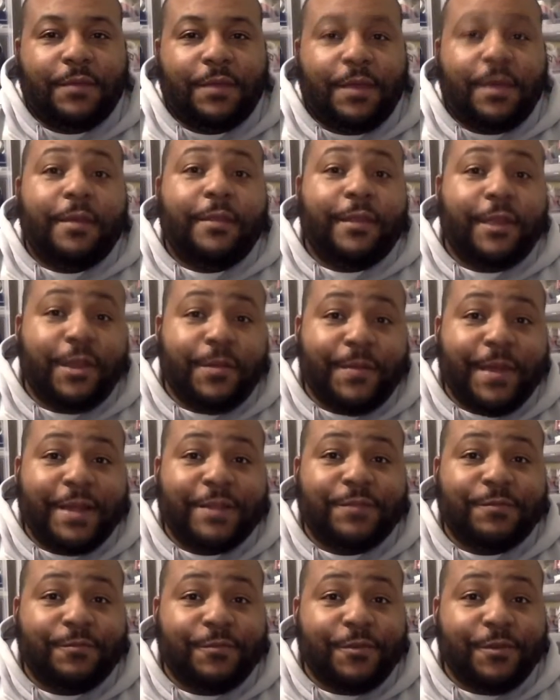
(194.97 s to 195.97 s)
The Air
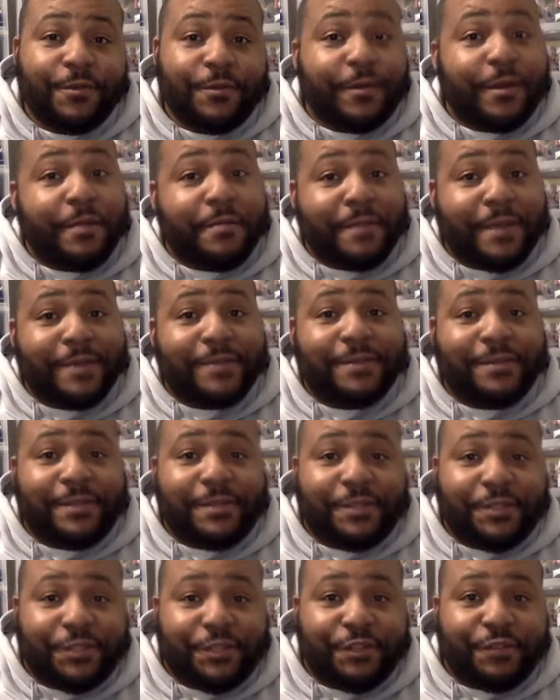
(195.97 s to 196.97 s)
Max 1, or Air Maxes in
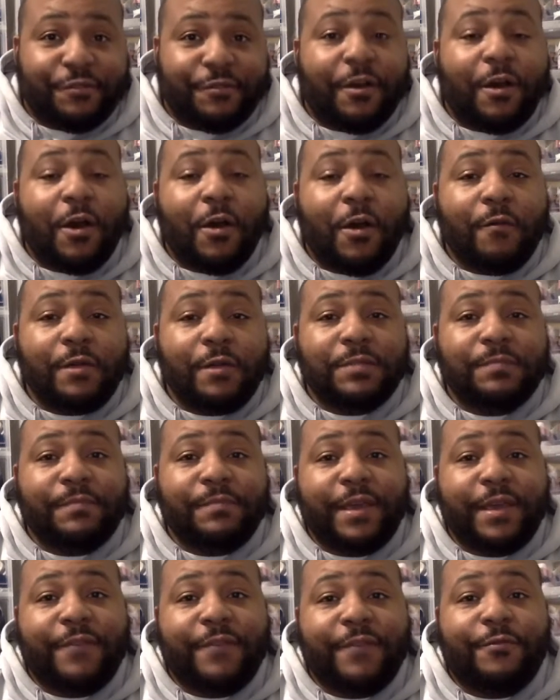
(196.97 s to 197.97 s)
general, always
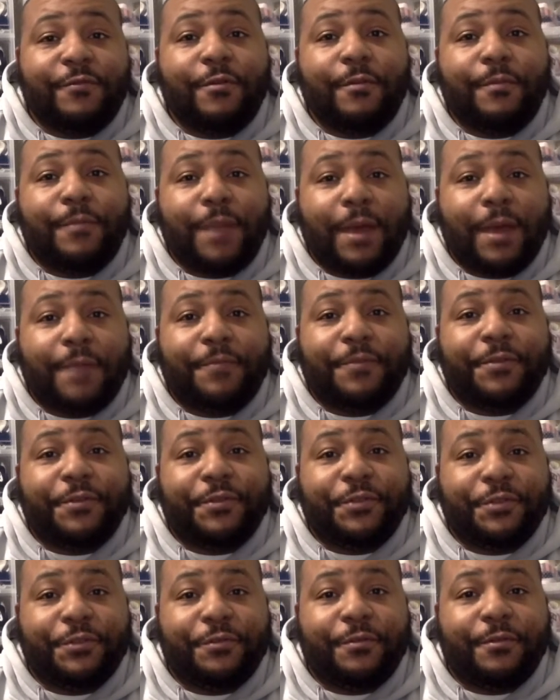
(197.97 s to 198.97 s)
made for a popular
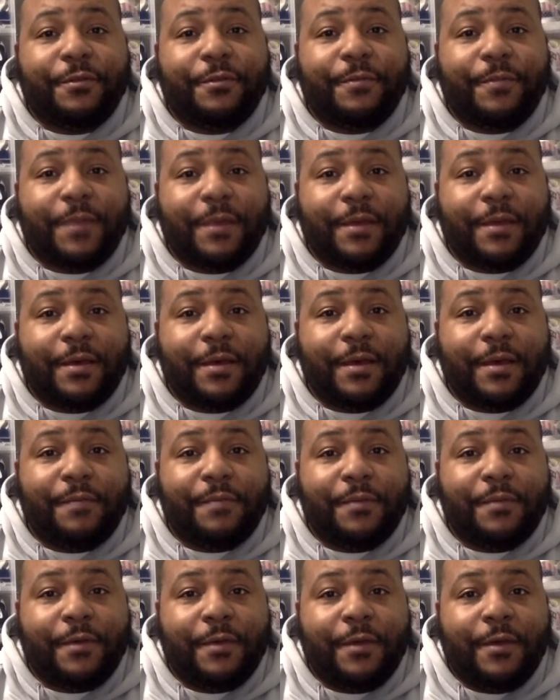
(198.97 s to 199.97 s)
shoe to pick up.
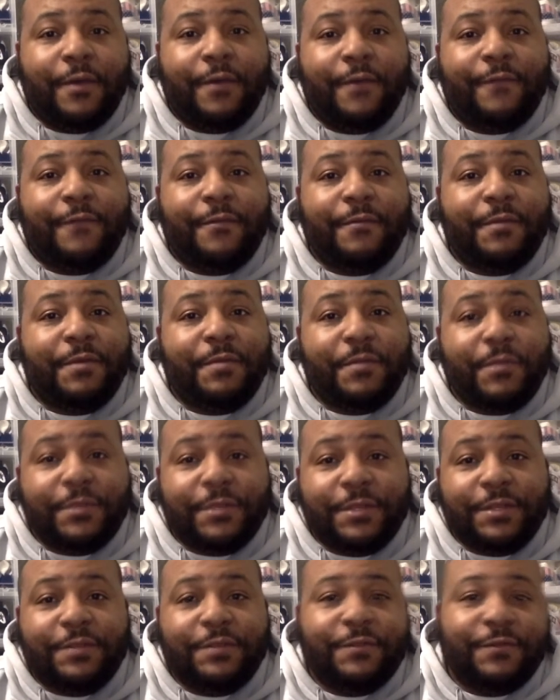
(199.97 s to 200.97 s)
From their
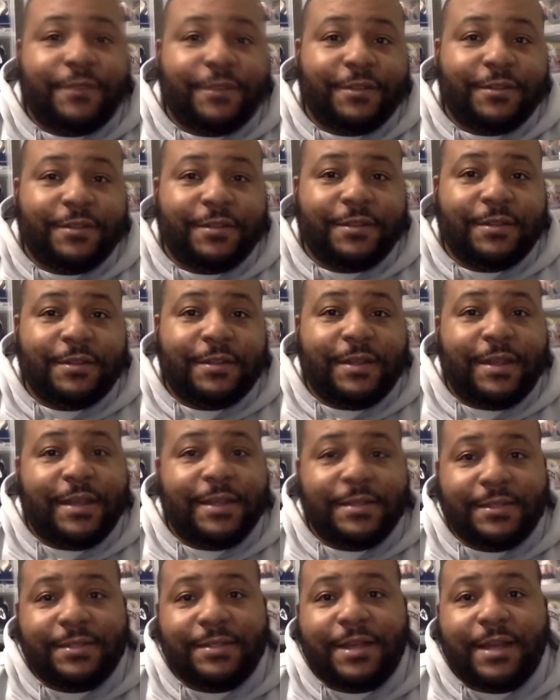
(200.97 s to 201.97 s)
multi-use function,
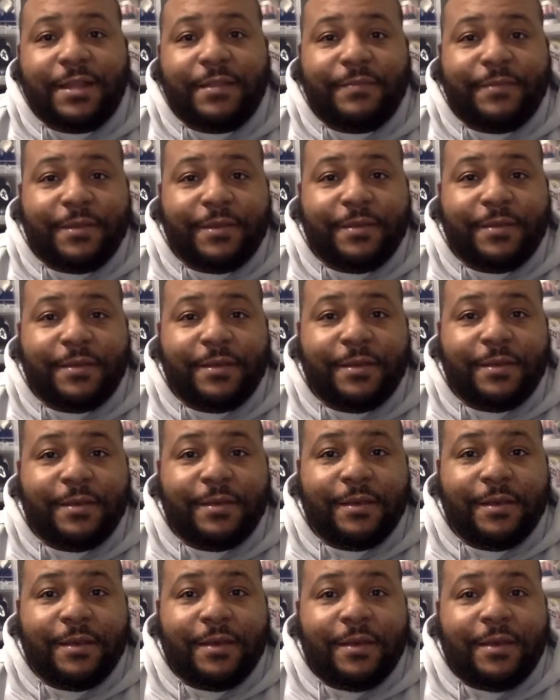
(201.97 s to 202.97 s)
easy stylability,
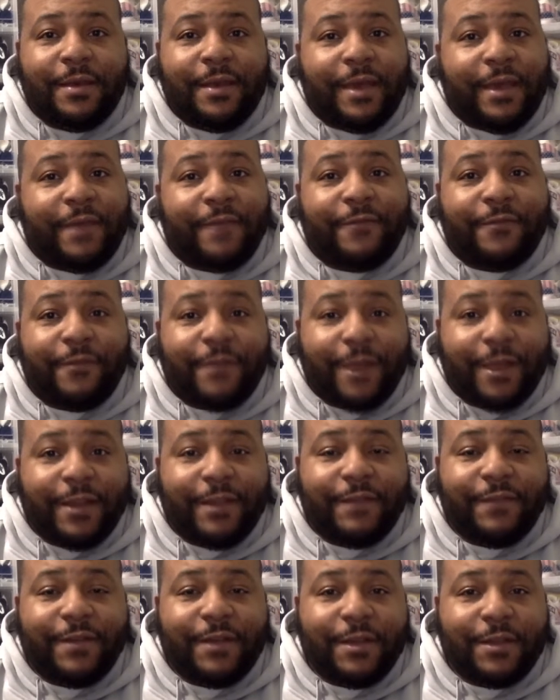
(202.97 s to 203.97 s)
and a variety
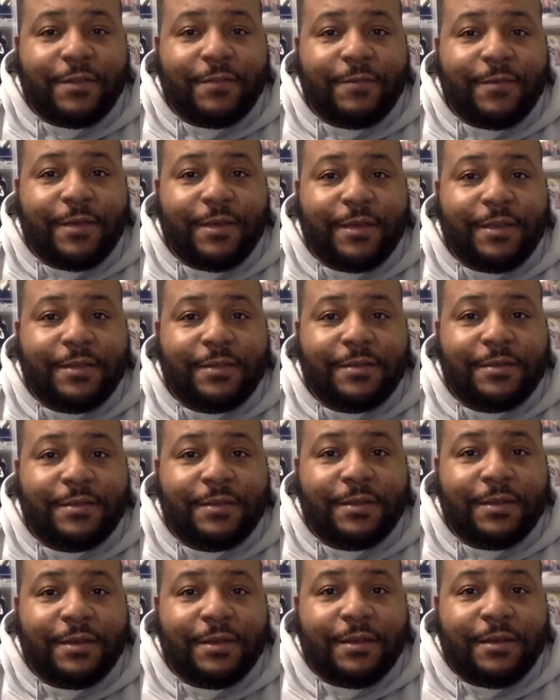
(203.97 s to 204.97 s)
of colorways,
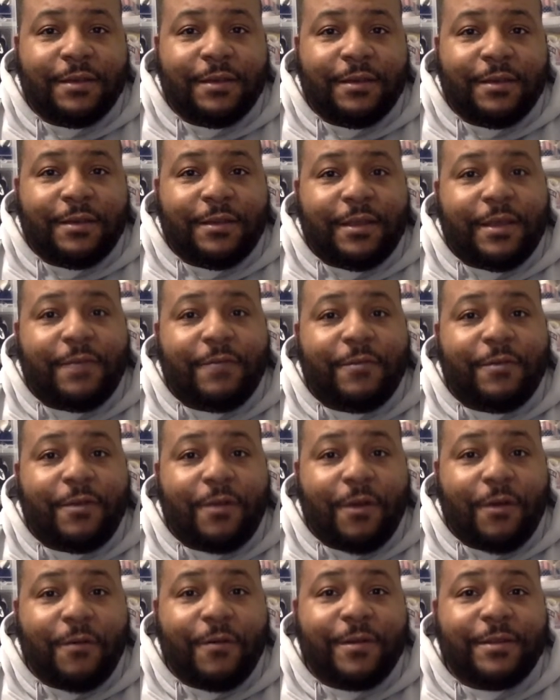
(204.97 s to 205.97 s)
they were
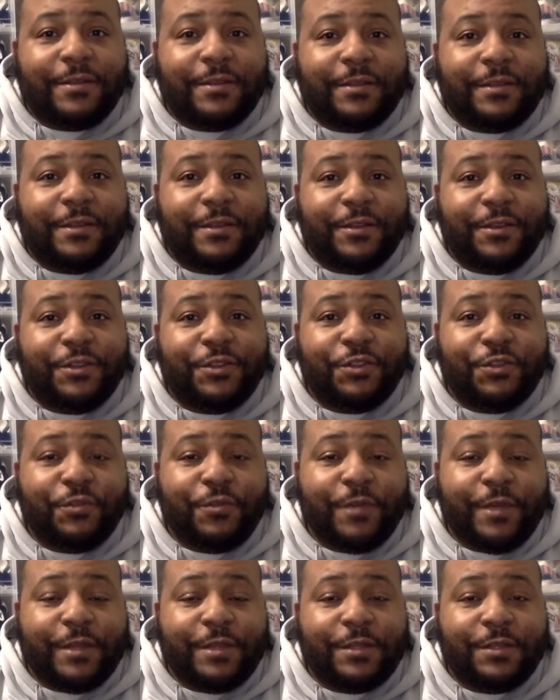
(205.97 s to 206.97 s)
always a good
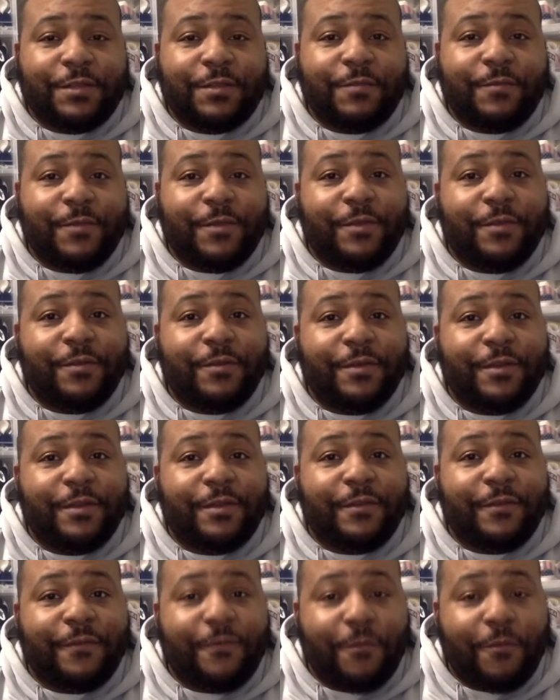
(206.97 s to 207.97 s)
choice when you couldn't
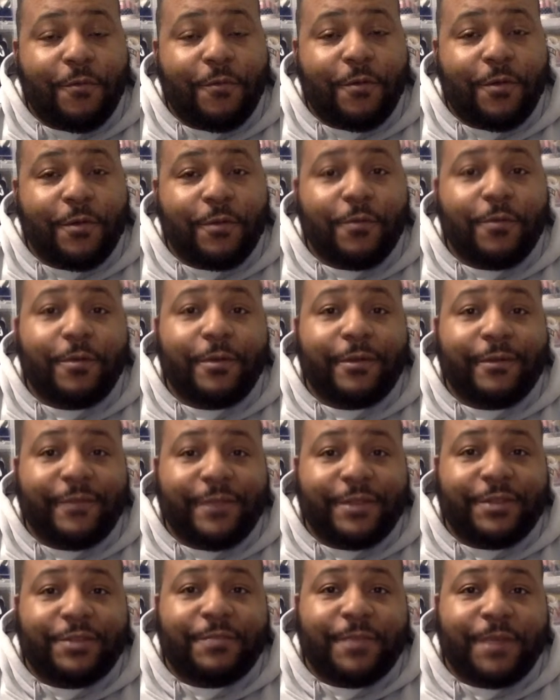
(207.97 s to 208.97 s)
afford or
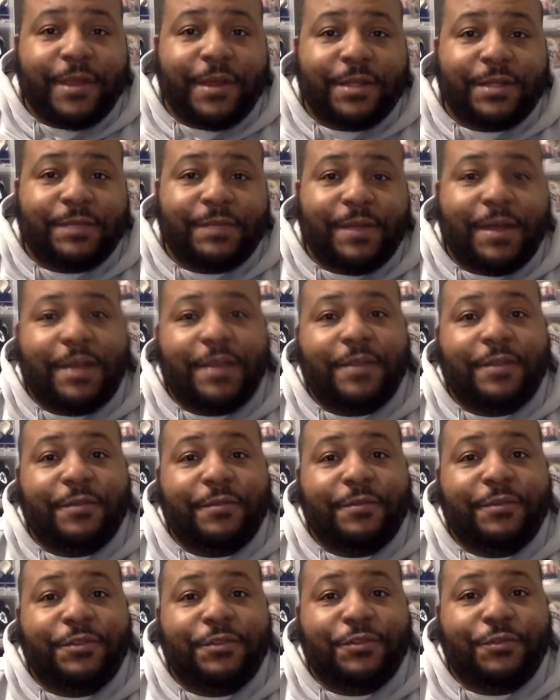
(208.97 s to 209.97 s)
convince your parents to buy the
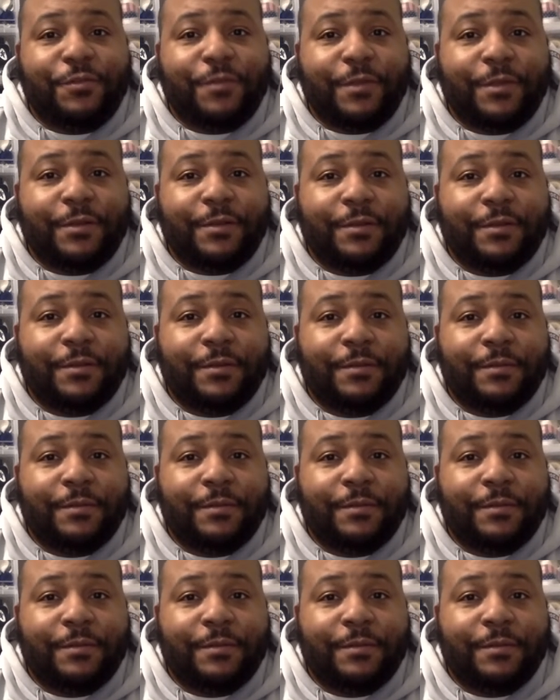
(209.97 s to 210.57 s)
newest Jordans.